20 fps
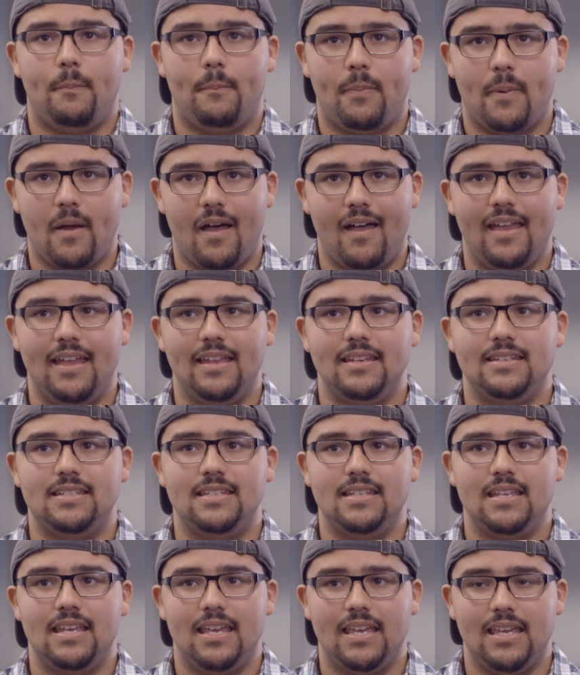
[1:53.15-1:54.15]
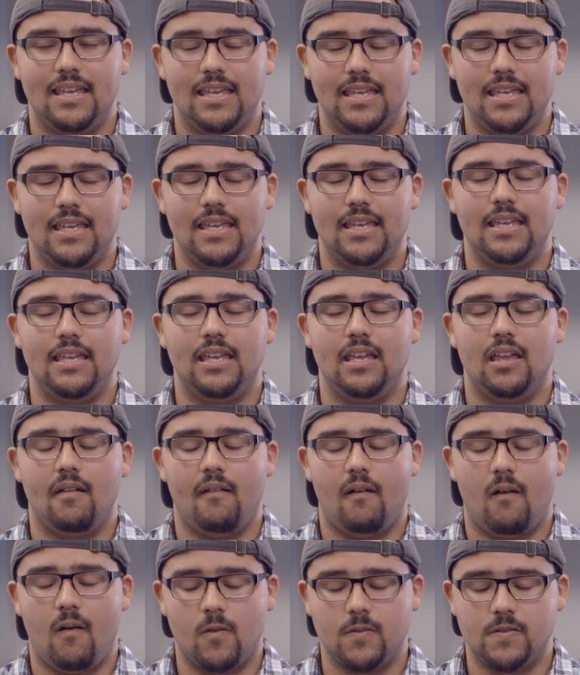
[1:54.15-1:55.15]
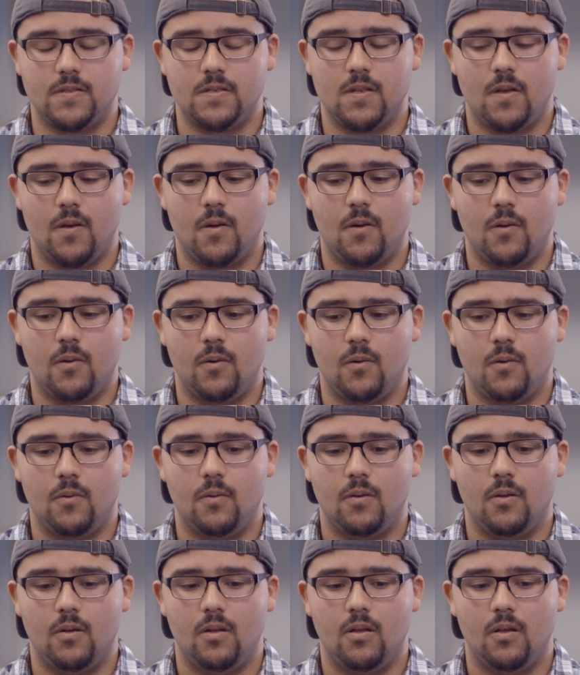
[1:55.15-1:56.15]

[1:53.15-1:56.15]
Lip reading: but he also